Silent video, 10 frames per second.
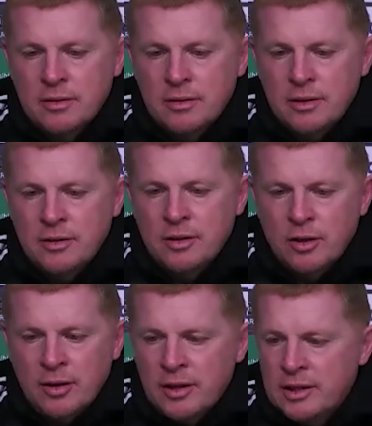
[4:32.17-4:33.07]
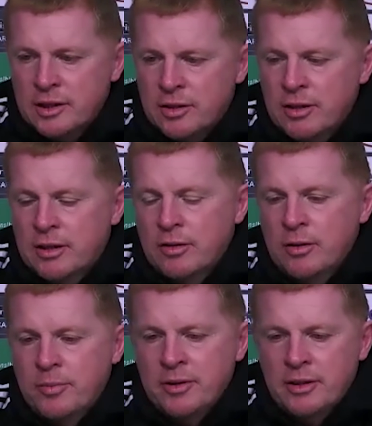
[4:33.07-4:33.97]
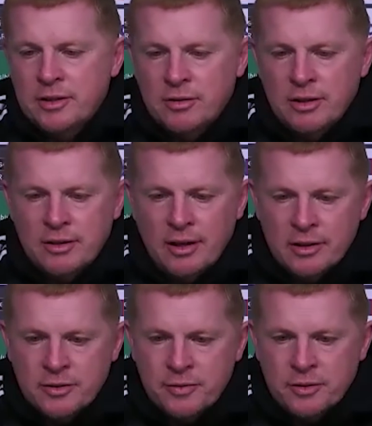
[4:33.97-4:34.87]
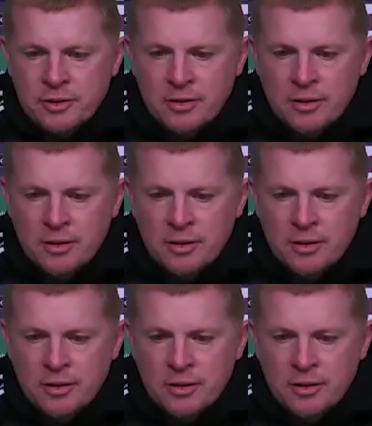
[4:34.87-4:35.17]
In the group? I think it's a great group. I think it's a great test for us.